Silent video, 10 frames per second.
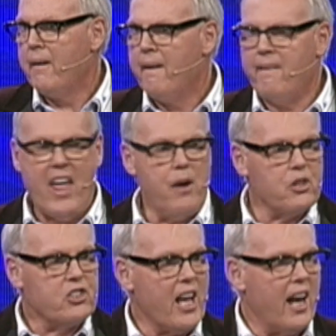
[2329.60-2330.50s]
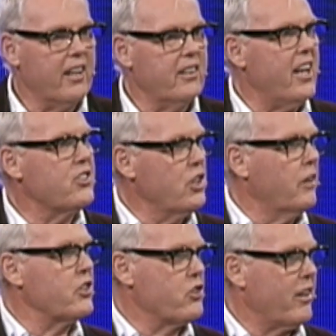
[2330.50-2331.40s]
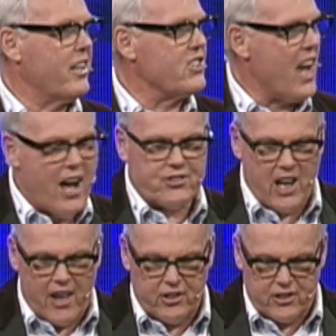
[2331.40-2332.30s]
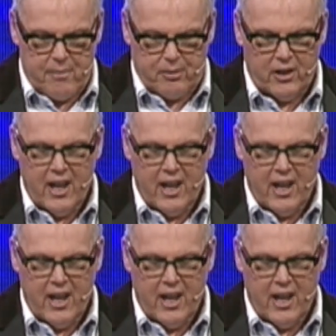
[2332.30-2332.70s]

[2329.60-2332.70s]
And they were selling their silver trinkets outside the temple.